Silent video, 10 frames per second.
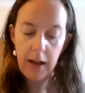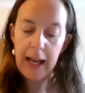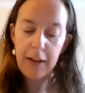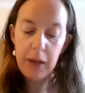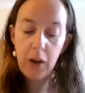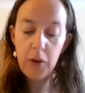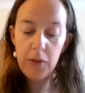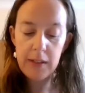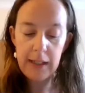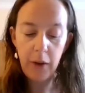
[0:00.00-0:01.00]
I have been
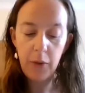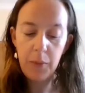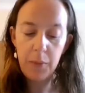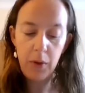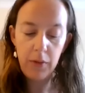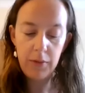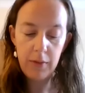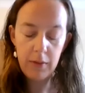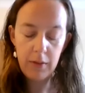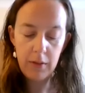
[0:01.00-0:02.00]
constantly on the move.